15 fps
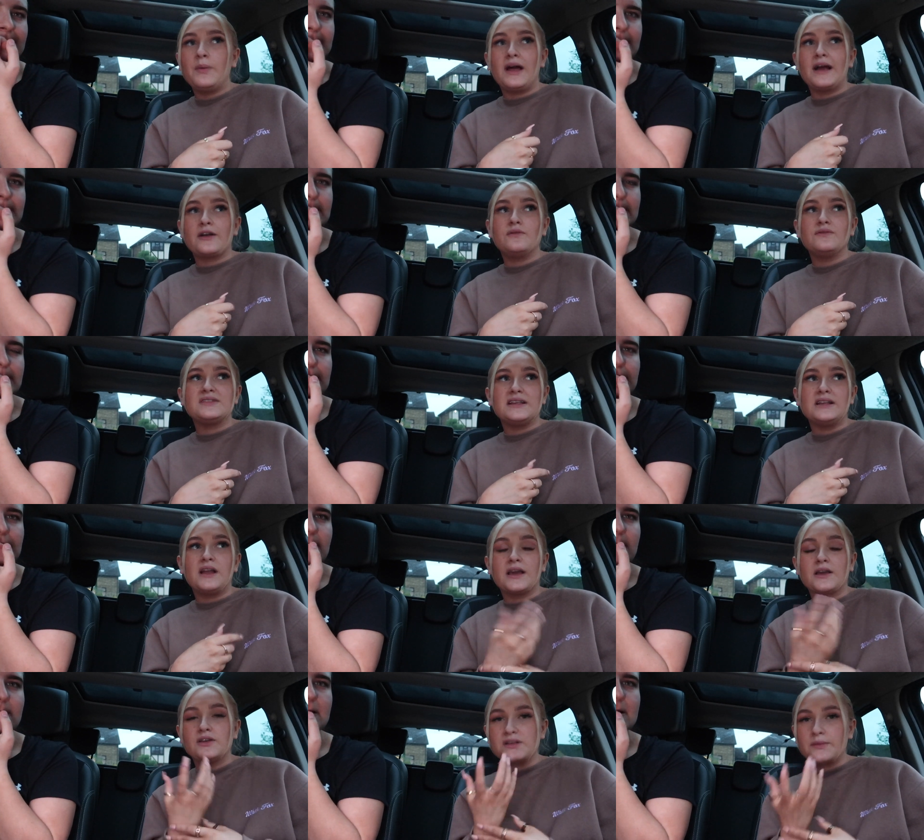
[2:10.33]
But like obviously
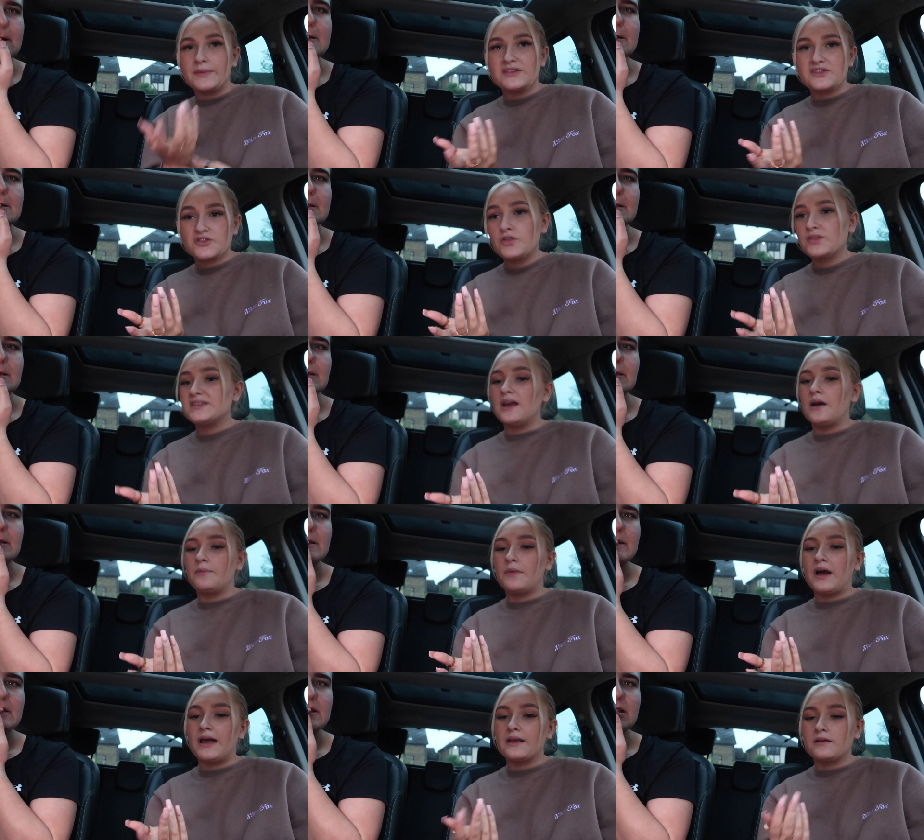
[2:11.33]
like because I've been snotty, I'm
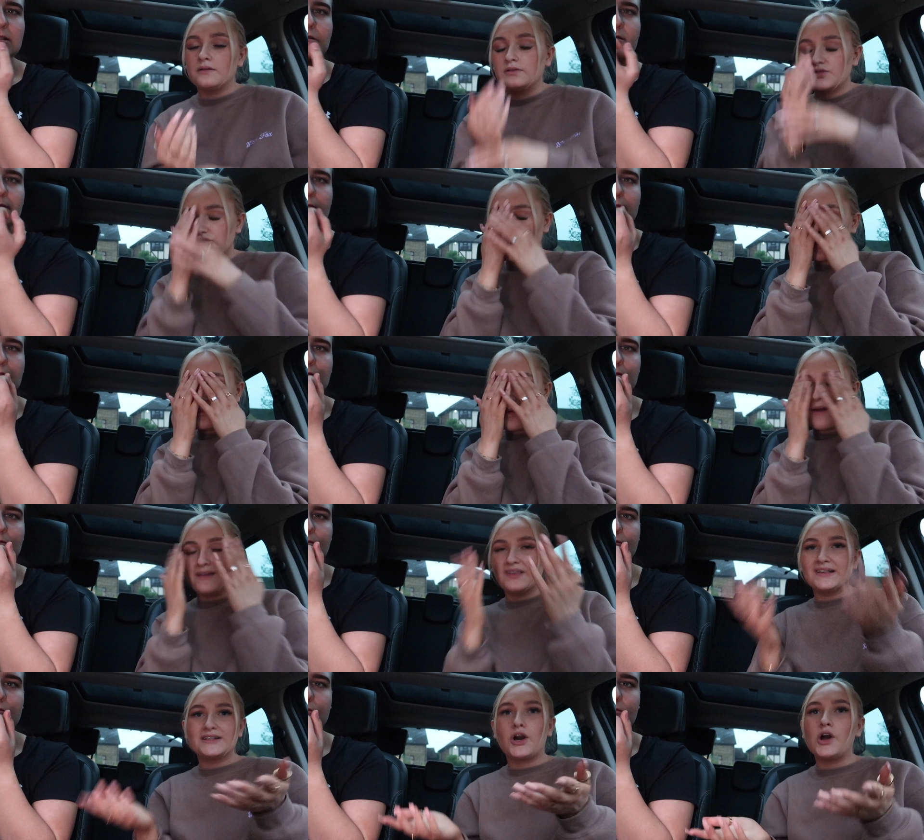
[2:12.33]
like so
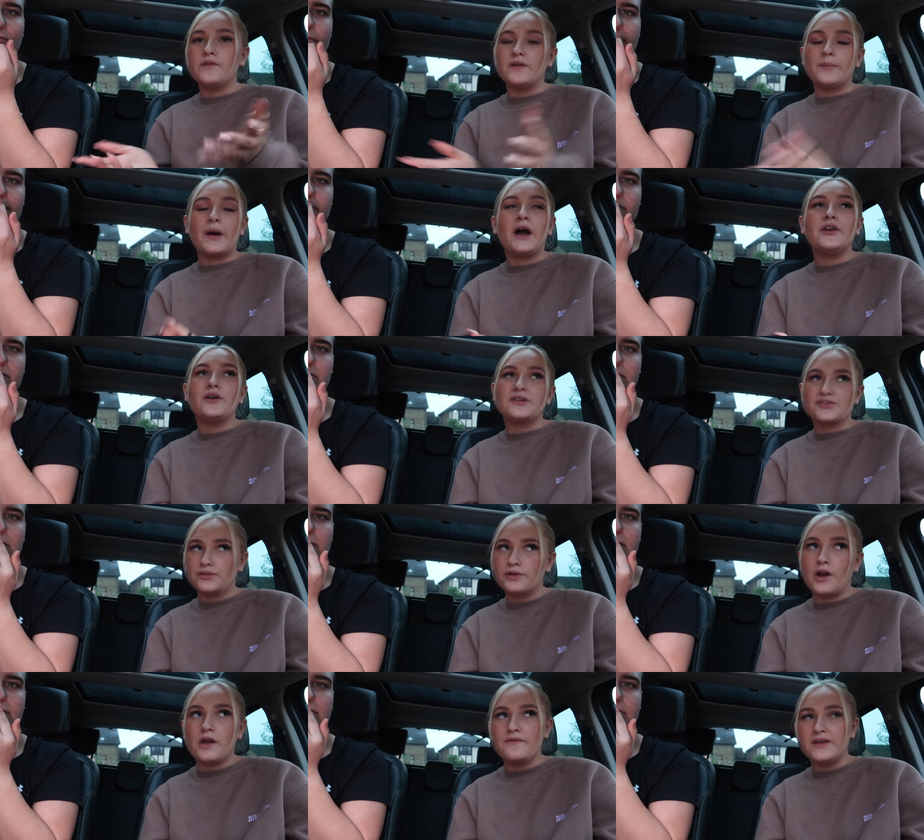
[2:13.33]
worried that it's COVID, but I know it's
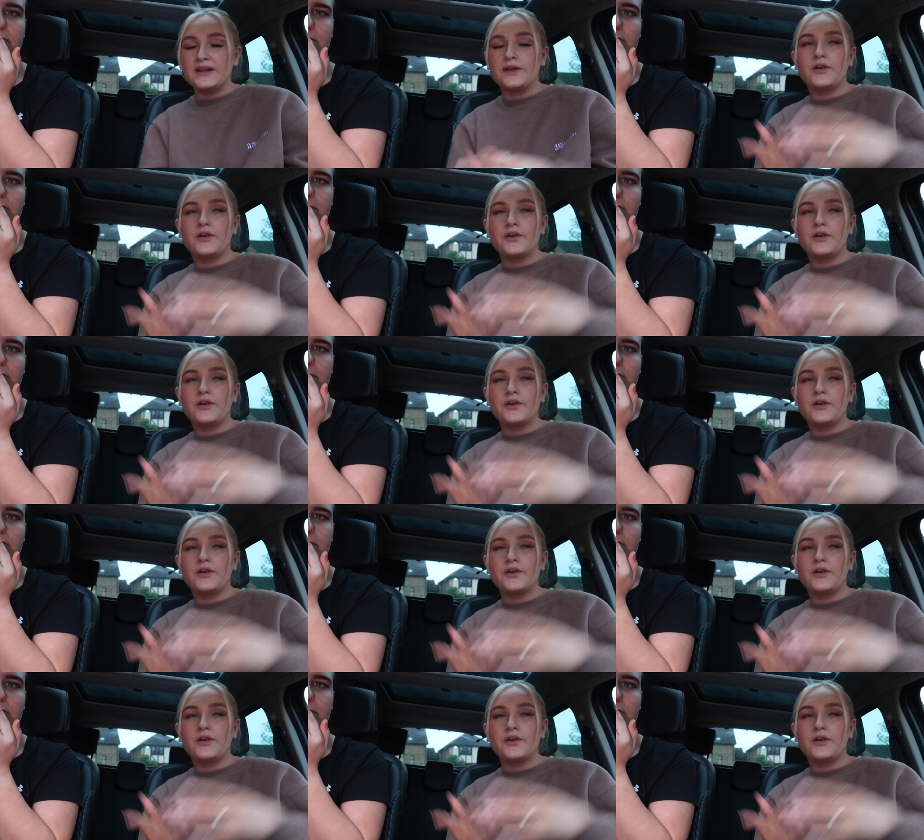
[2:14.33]
not COVID.